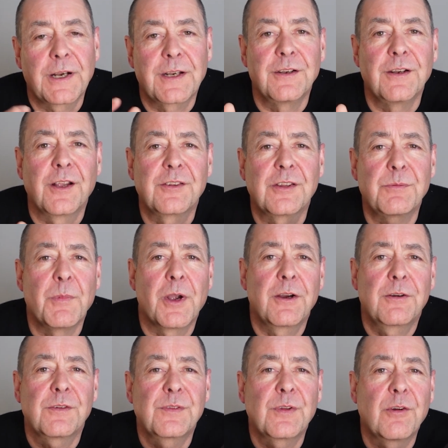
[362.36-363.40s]
recognizes
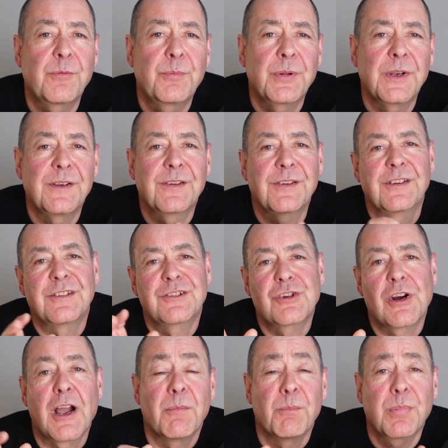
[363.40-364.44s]
Microsoft, but it doesn't
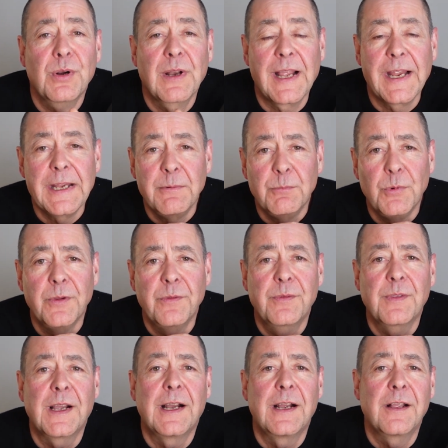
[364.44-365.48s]
try and play
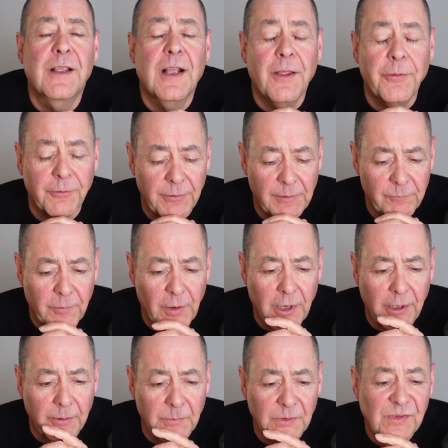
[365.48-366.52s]
with other
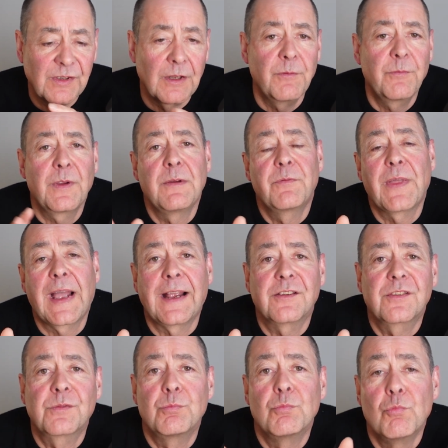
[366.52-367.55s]
environments. So if
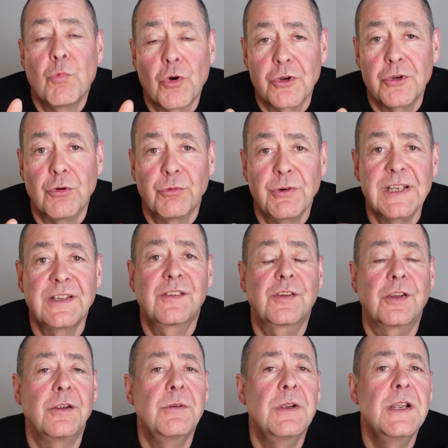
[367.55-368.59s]
that's what you're
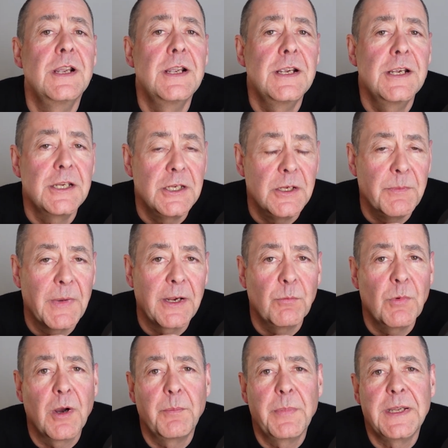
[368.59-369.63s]
into, you may
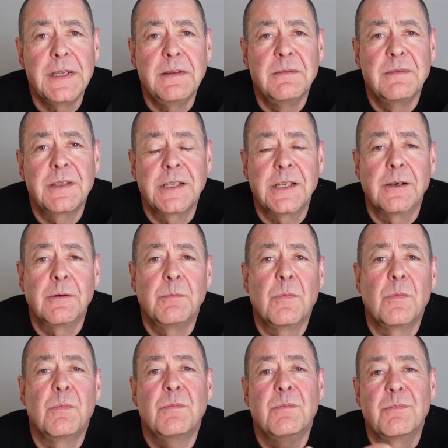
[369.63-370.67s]
well be, you know,
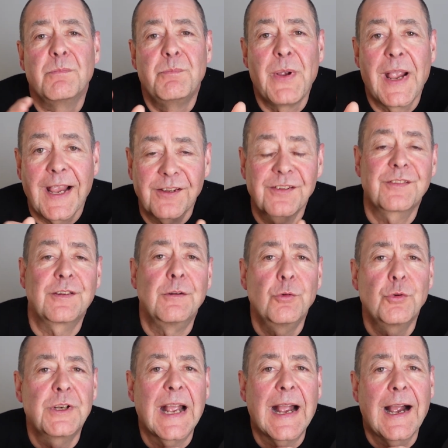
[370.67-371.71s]
best to
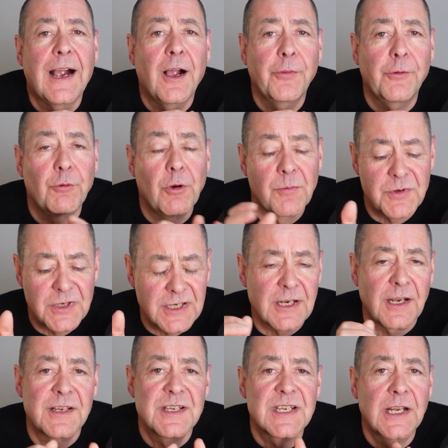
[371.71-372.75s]
look at other options
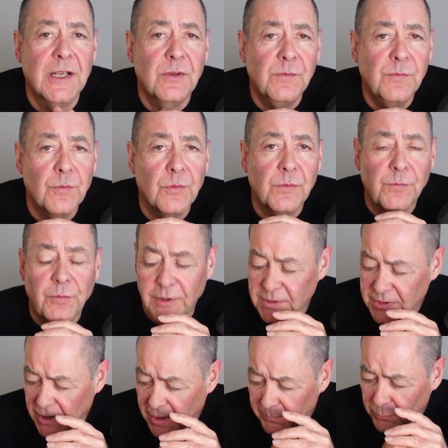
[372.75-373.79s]
like Salesforce, for
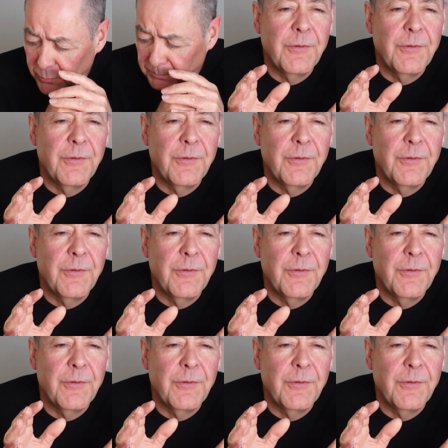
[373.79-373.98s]
example.